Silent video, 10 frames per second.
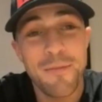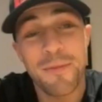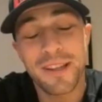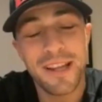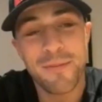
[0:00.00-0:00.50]

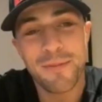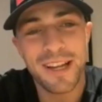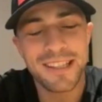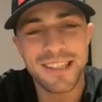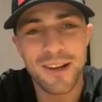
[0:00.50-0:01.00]
My
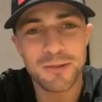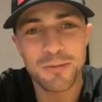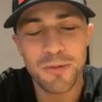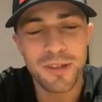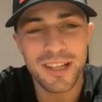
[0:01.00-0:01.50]
dad's house,
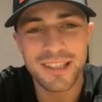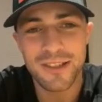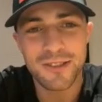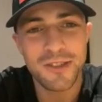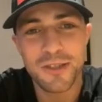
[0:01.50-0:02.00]
mum and dad's
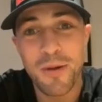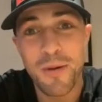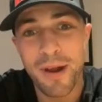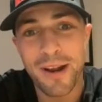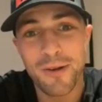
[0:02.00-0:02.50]
house used to be a
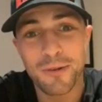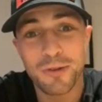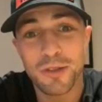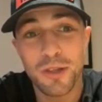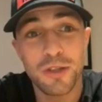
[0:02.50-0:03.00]
madhouse.
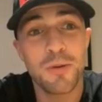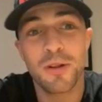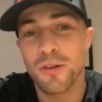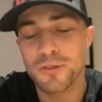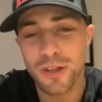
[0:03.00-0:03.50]
There used to be
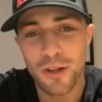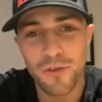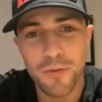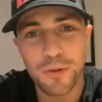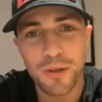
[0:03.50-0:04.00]
gloves all
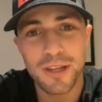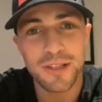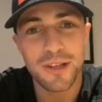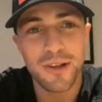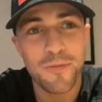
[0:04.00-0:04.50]
over the place.
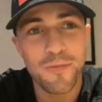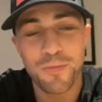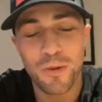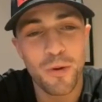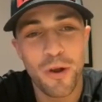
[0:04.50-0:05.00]

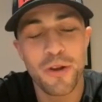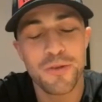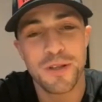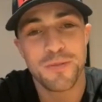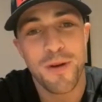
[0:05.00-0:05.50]
We all used
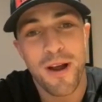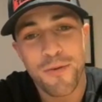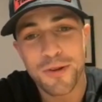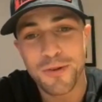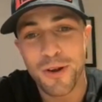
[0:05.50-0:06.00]
to be sparring.
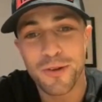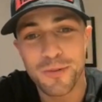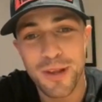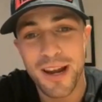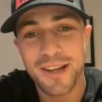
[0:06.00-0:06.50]
We used to
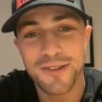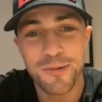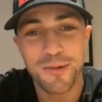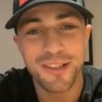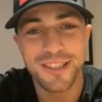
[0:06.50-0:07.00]
always be getting in
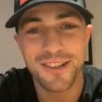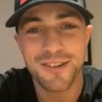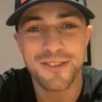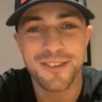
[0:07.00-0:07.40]
trouble and stuff.